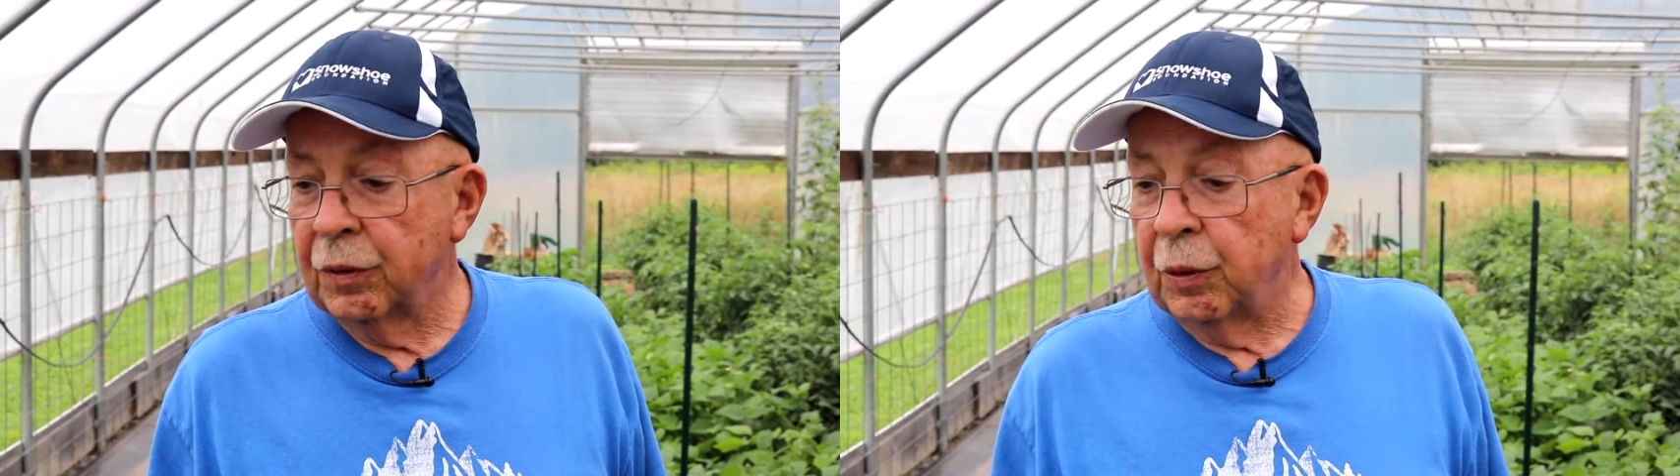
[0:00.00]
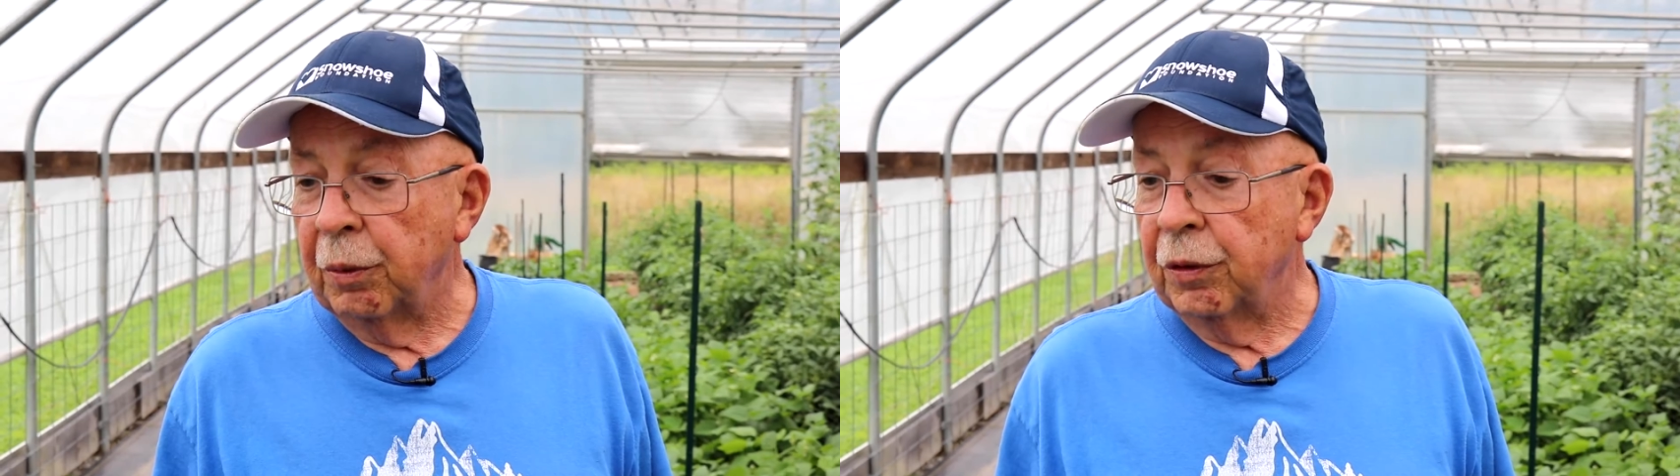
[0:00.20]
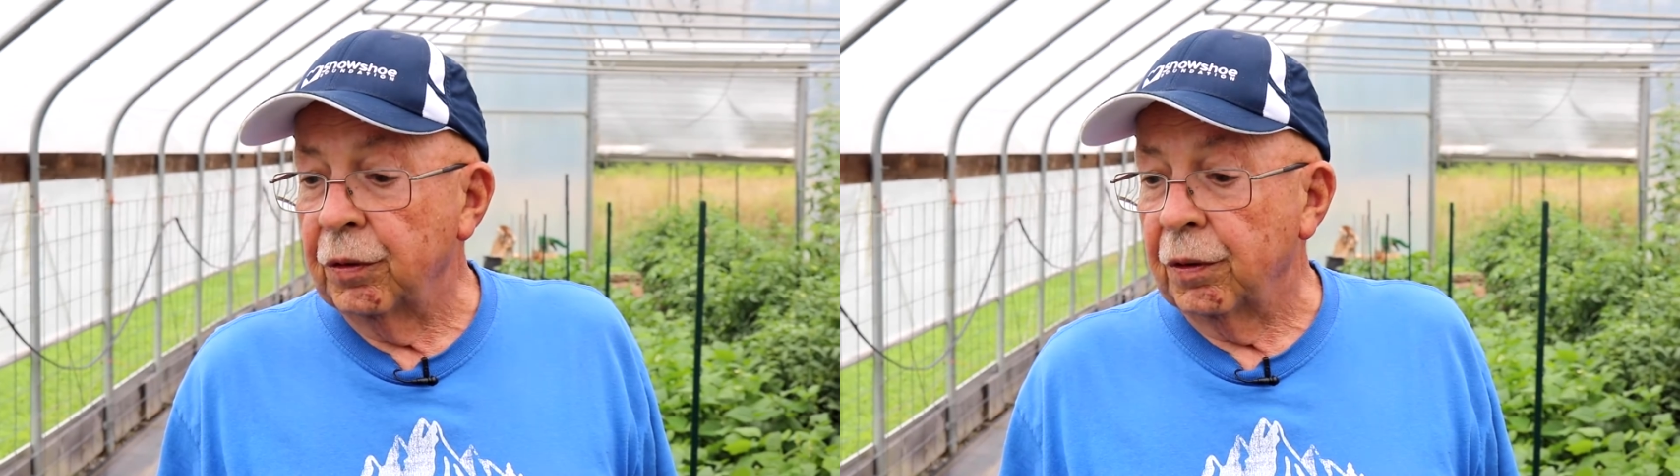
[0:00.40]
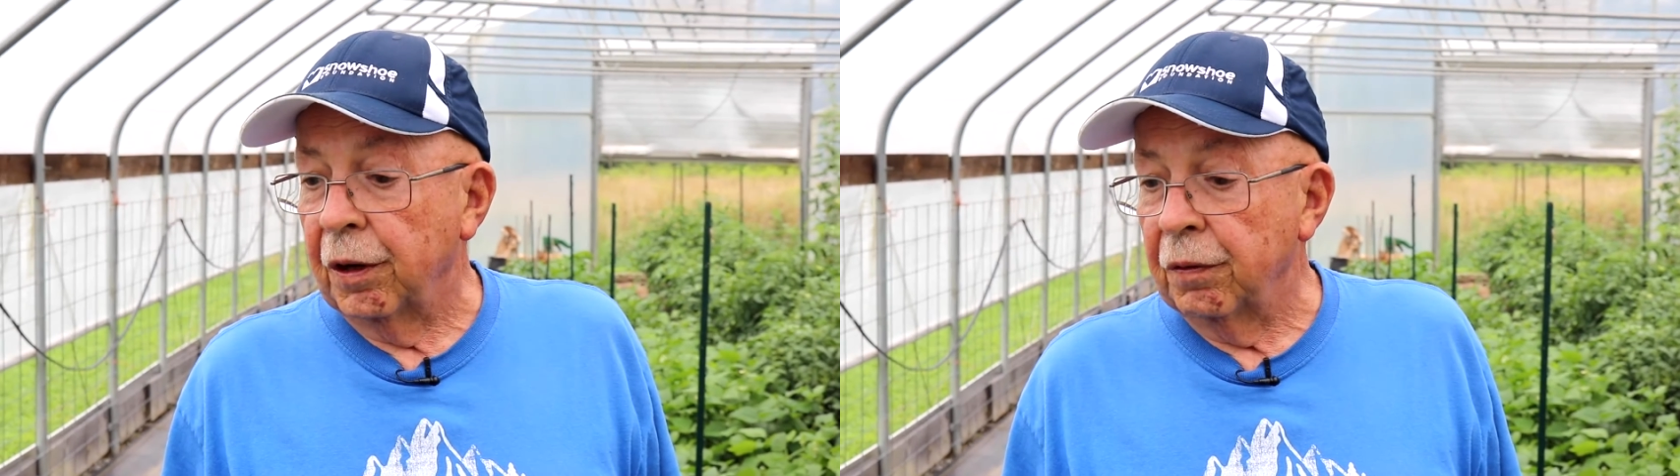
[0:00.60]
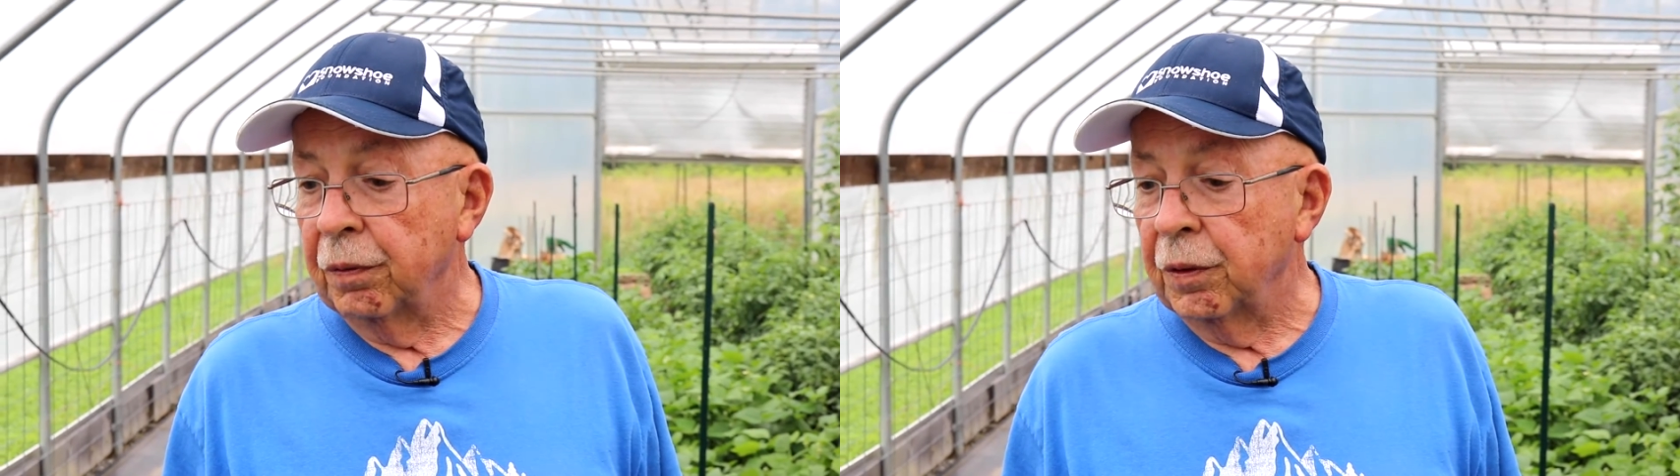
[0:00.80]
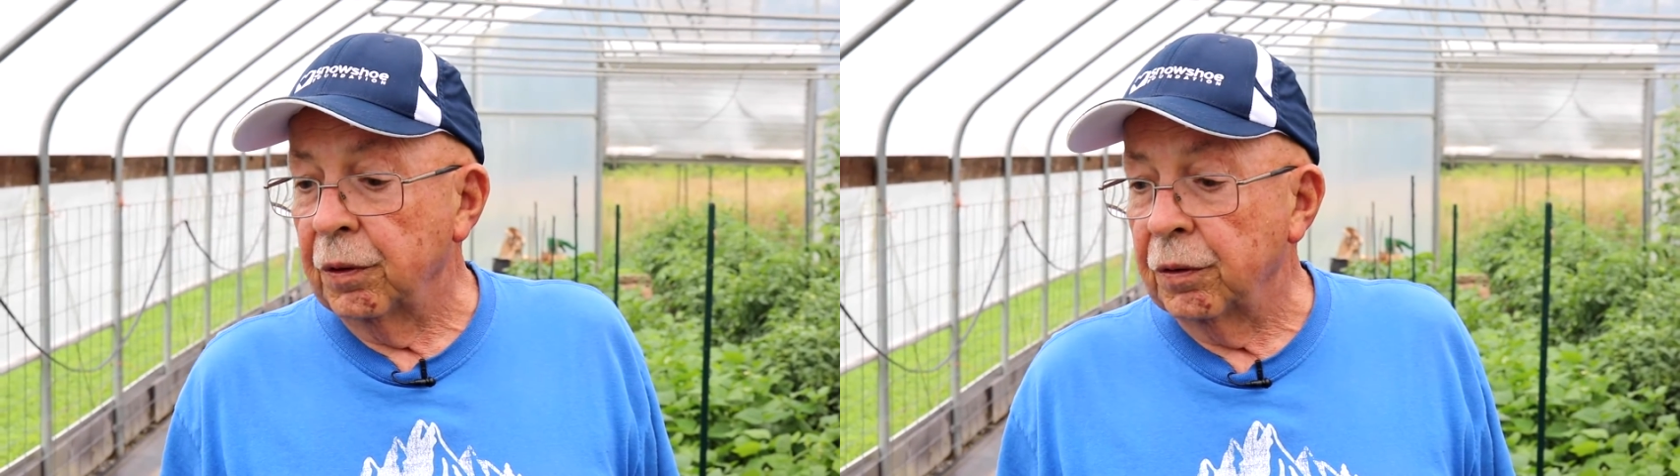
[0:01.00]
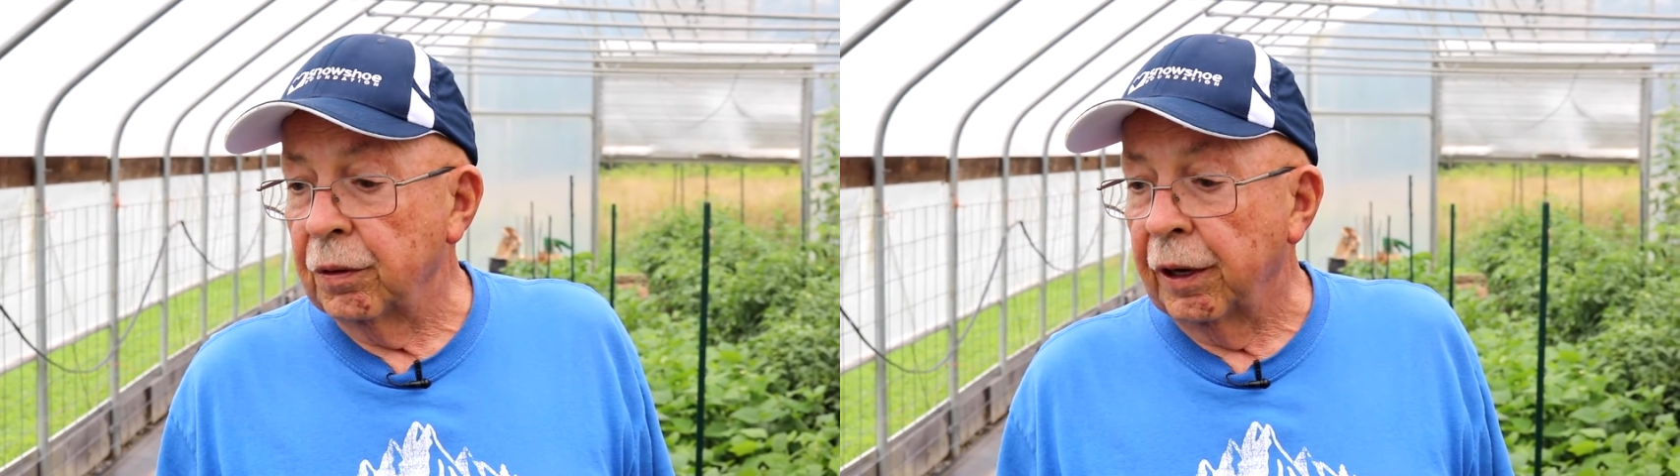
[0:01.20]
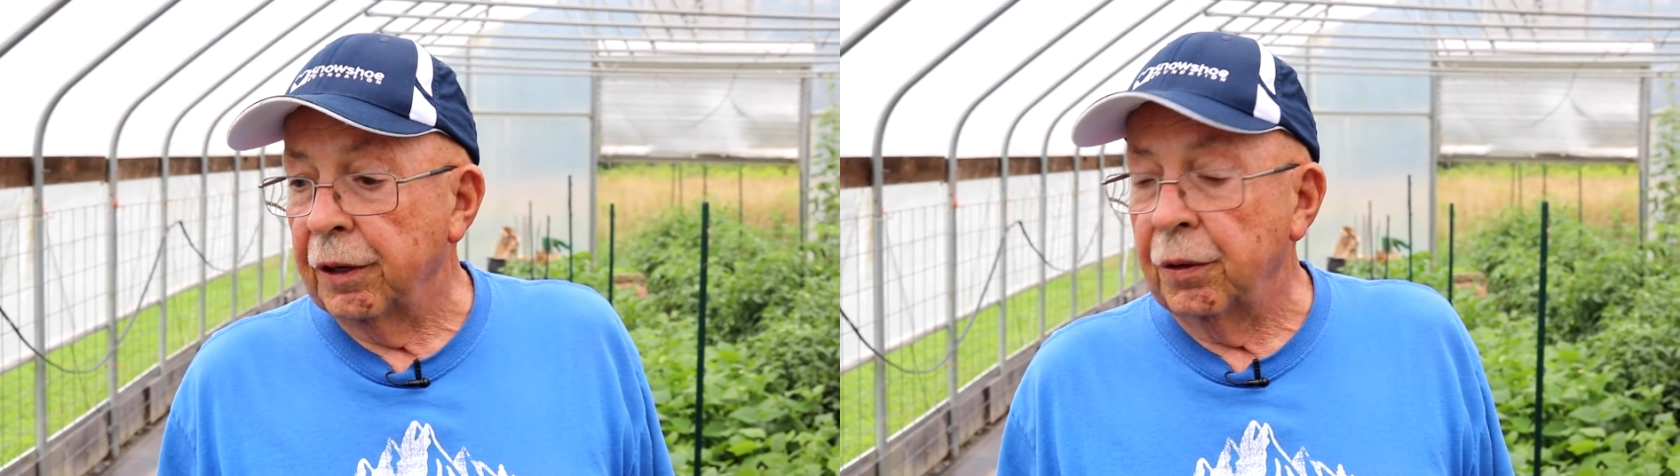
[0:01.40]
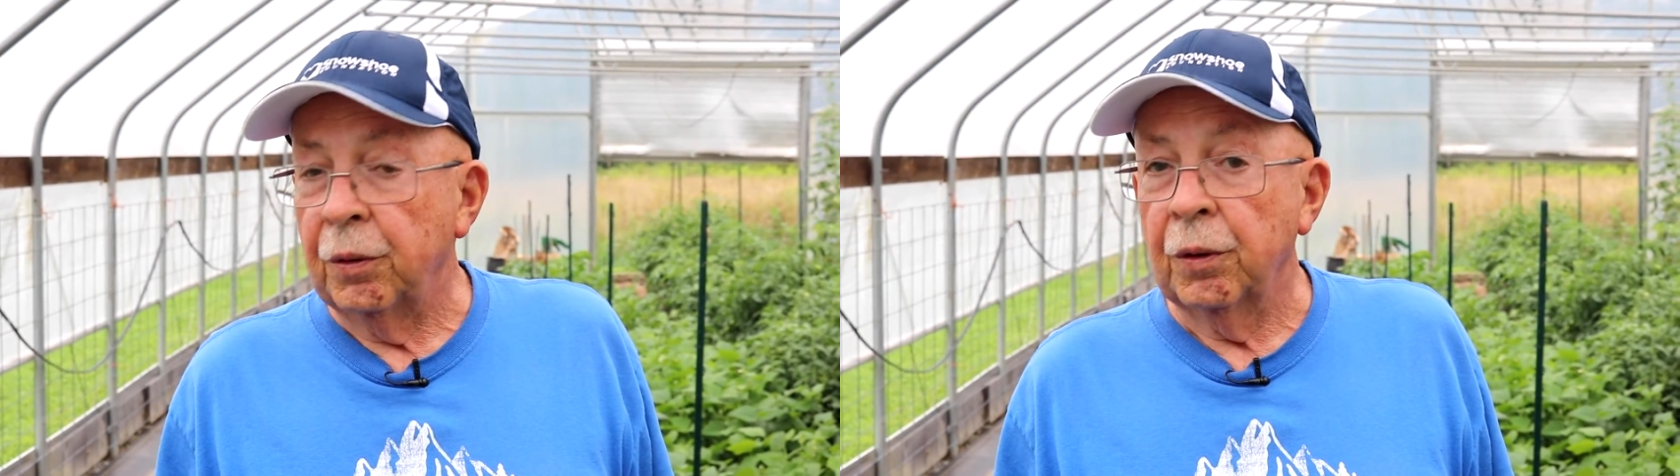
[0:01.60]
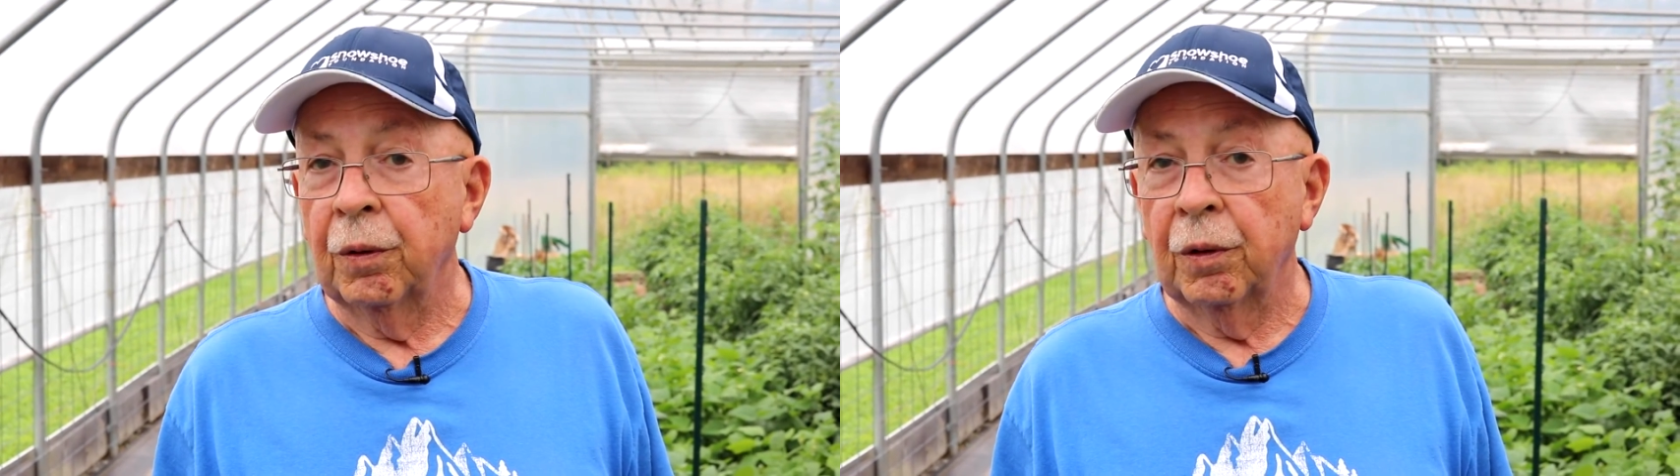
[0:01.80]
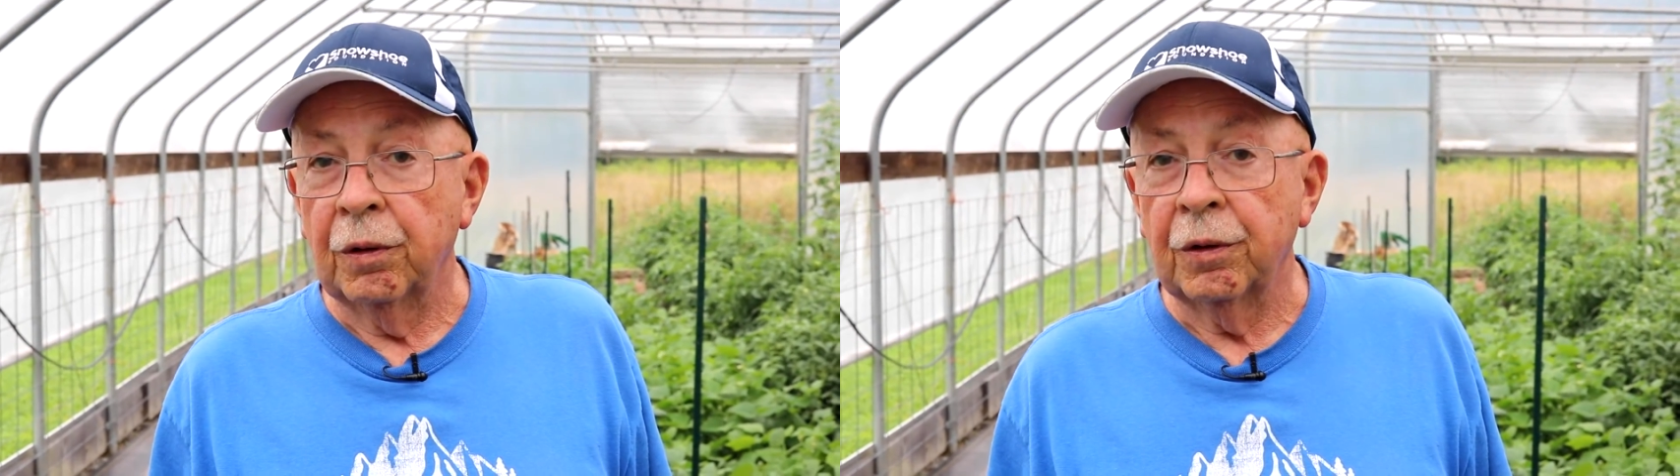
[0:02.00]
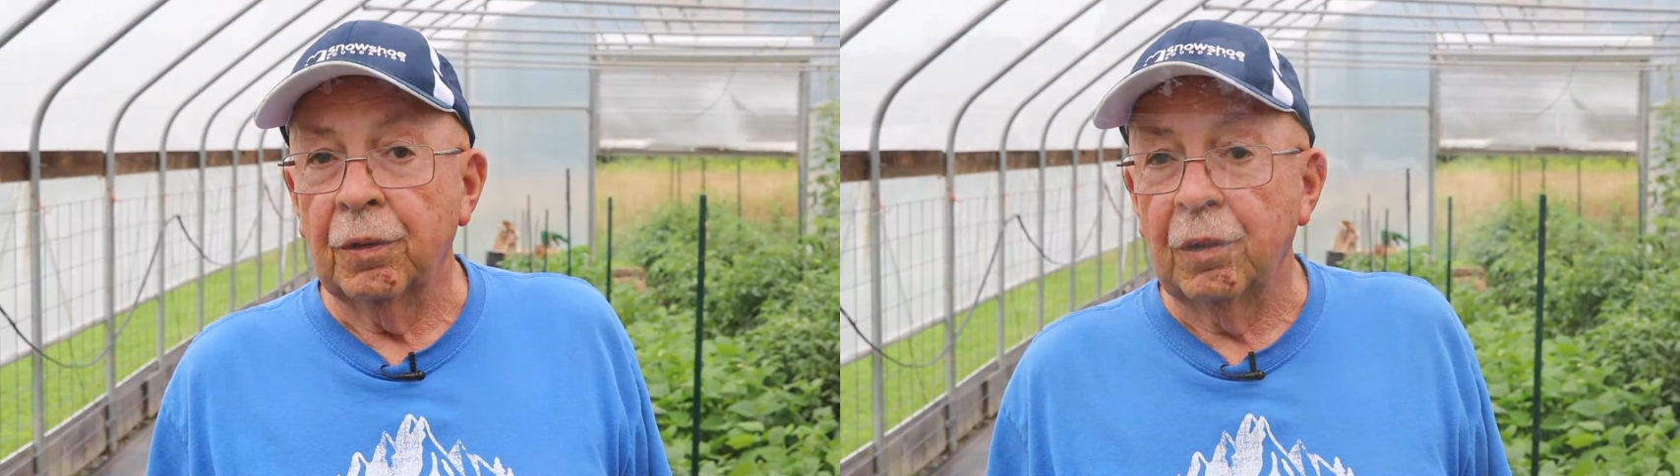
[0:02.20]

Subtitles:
to be safe, we just try to do it early or